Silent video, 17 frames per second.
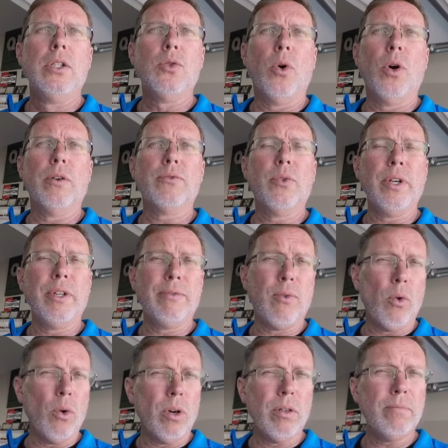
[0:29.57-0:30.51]

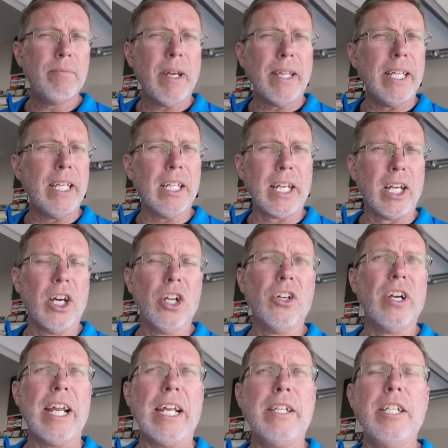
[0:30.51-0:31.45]
1224, I think it's like
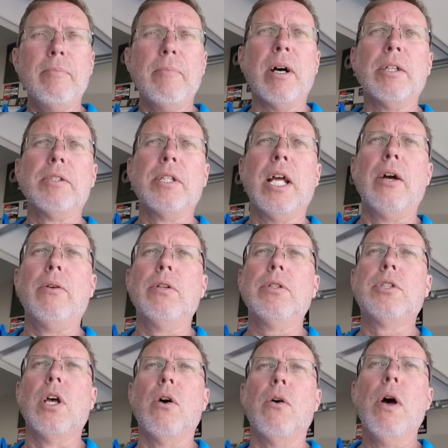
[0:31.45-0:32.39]
118 miles an hour.
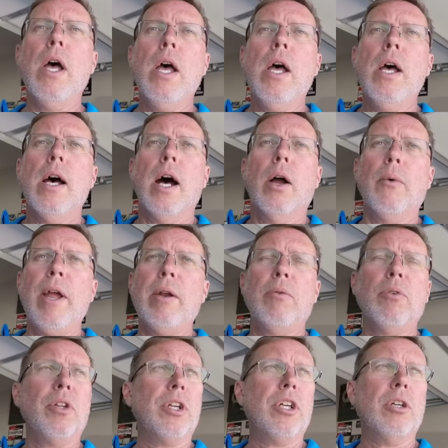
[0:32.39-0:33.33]
So I uh, ran
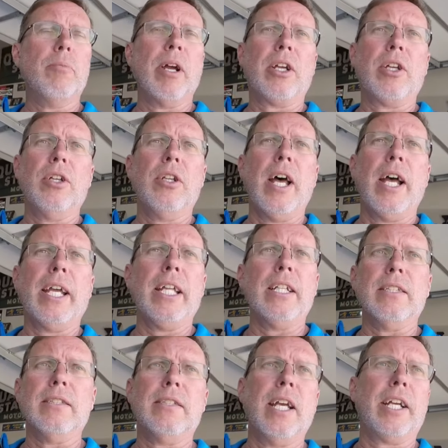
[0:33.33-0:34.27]
really good, but I could not get it
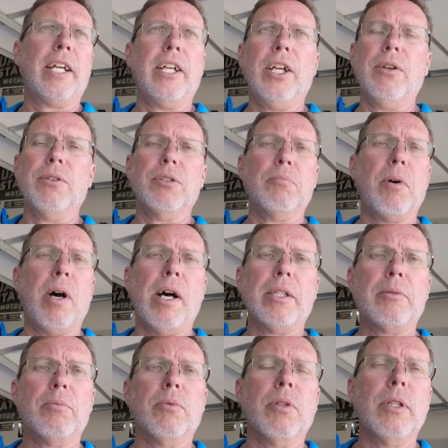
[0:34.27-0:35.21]
in second gear as
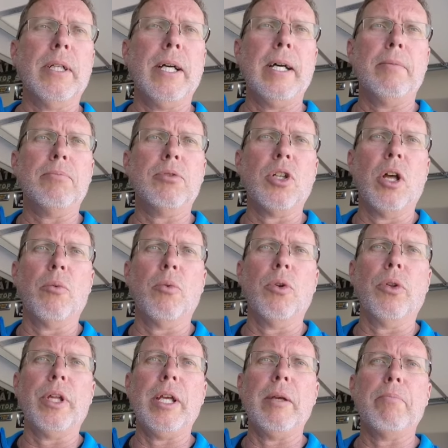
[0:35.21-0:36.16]
possible. Um, so it
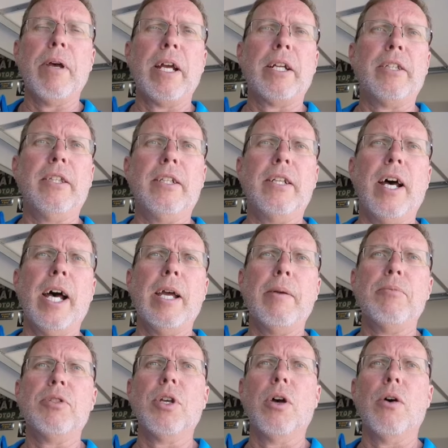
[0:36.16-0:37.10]
really impacted the
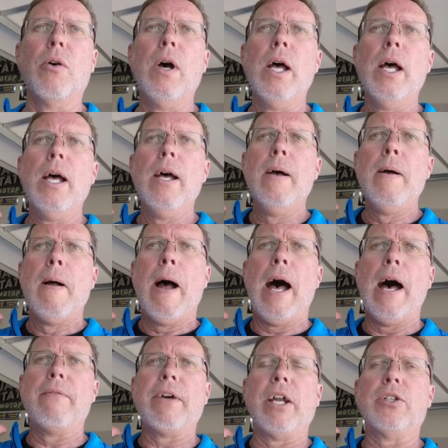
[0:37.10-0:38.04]
time. So
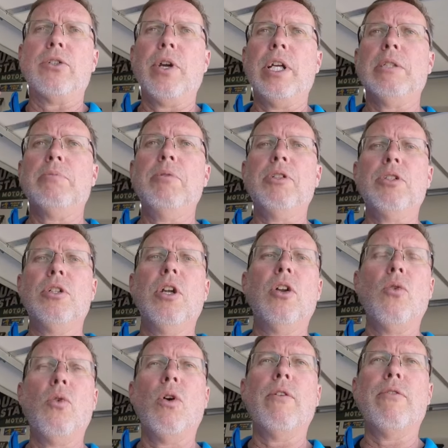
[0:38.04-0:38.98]
I've got a transmission on
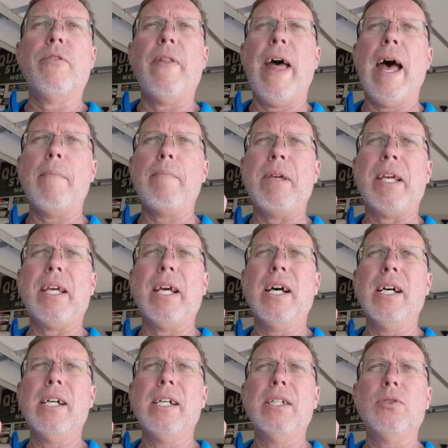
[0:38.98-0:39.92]
order for that
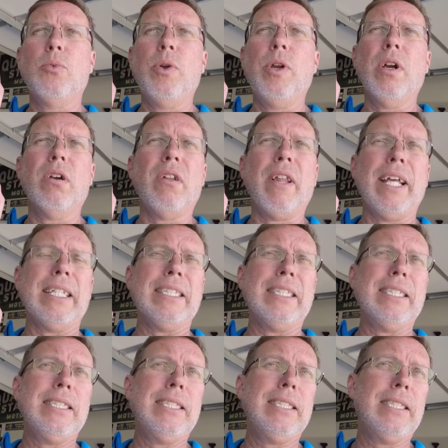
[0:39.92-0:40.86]
because we are like
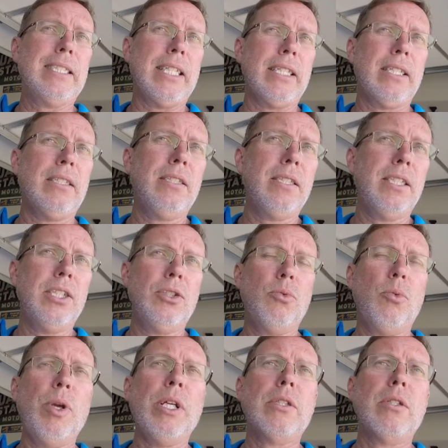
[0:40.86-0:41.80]
six
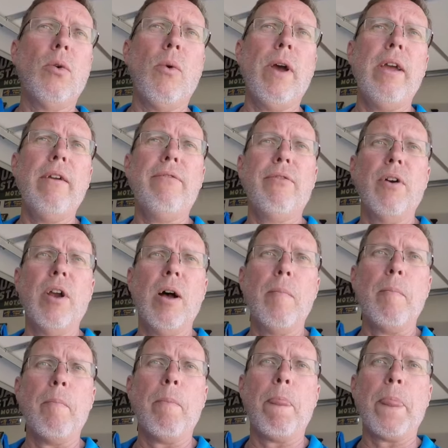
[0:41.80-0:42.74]
ish weeks away
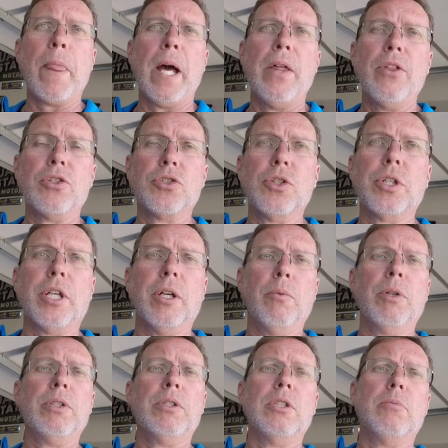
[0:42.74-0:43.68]
from uh, the circuit,
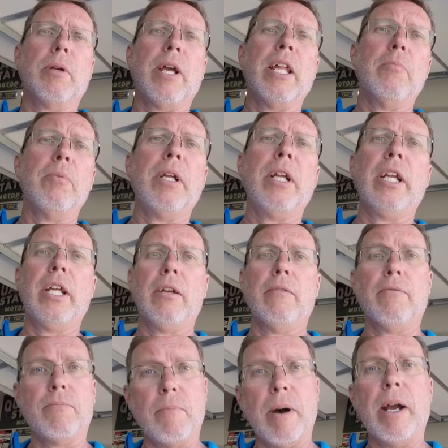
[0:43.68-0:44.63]
which is kind of the beginning
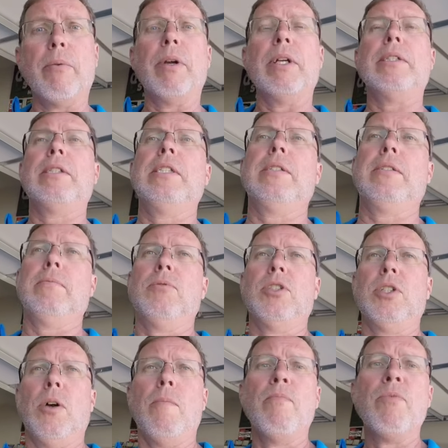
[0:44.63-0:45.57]
of my race season.
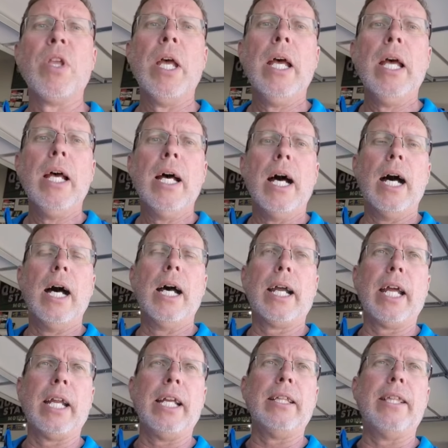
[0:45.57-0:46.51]
So uh, I
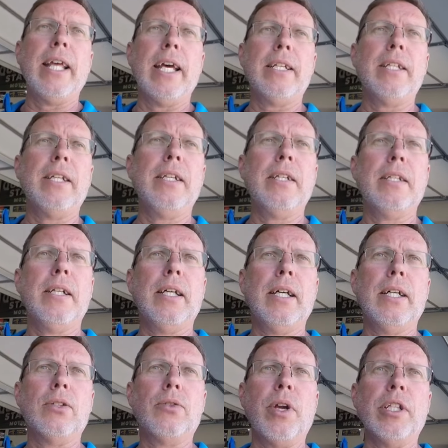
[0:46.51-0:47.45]
got to get that
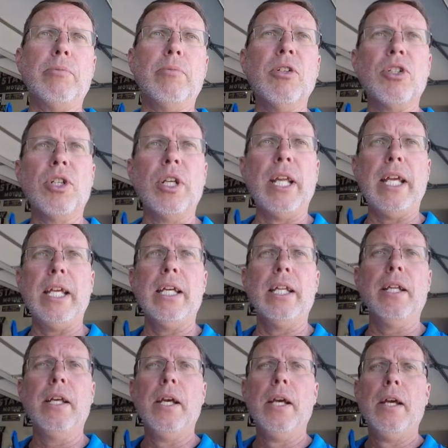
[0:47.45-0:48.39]
uh, transmission
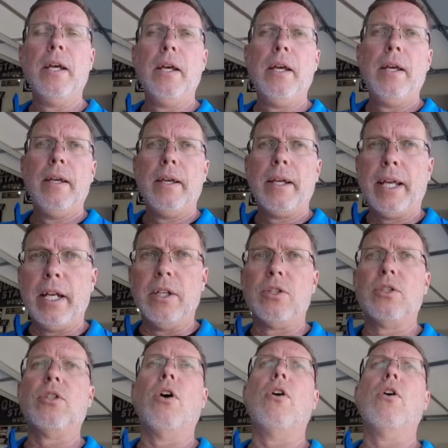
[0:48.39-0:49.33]
in, get it
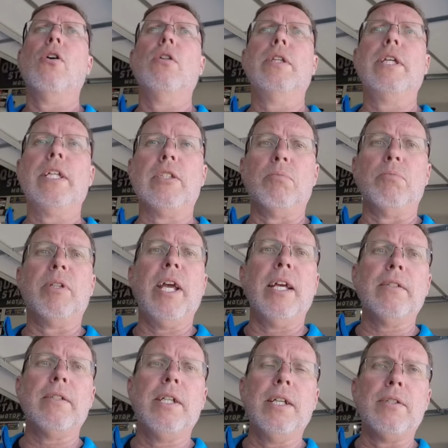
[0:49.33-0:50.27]
installed, get some
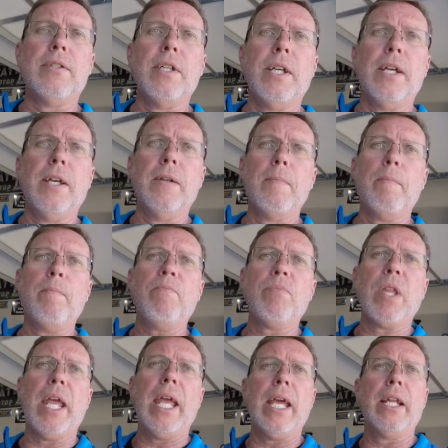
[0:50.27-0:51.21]
test hits in,
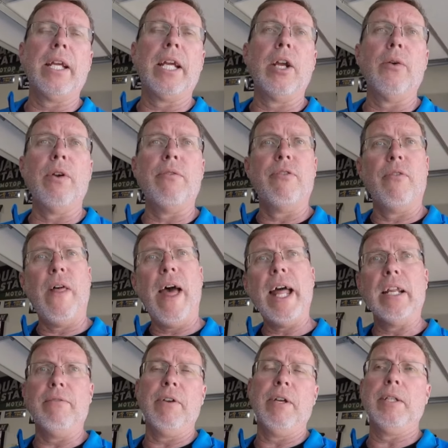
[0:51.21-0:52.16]
and to get ready for
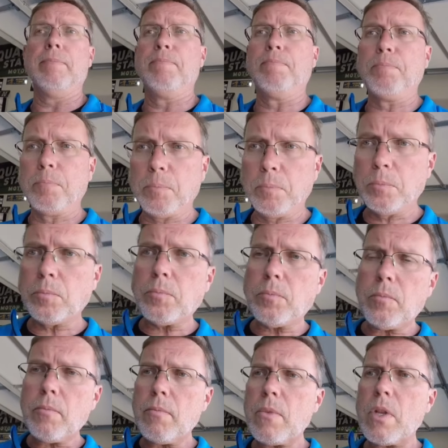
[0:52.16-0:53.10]
that event.
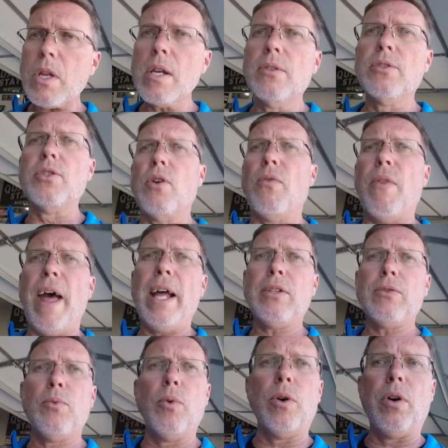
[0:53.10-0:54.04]
So
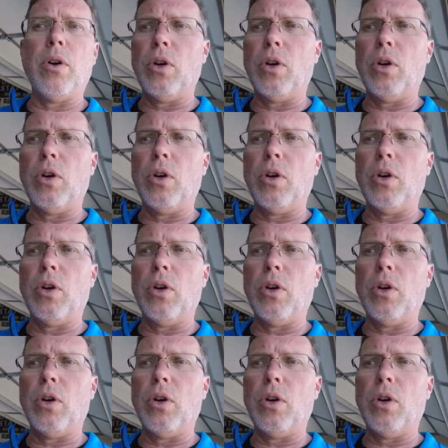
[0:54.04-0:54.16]
that's where